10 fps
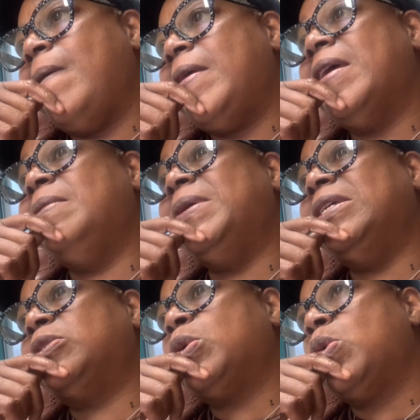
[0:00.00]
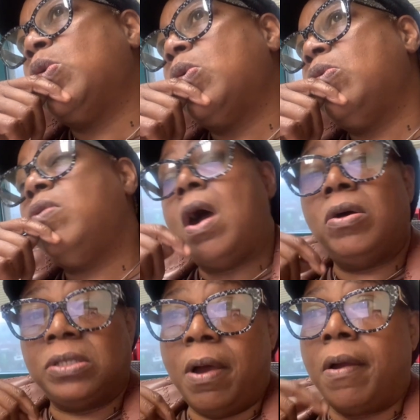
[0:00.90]
enemies who
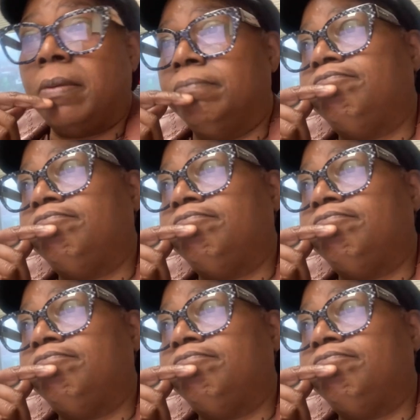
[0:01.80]
cause harm,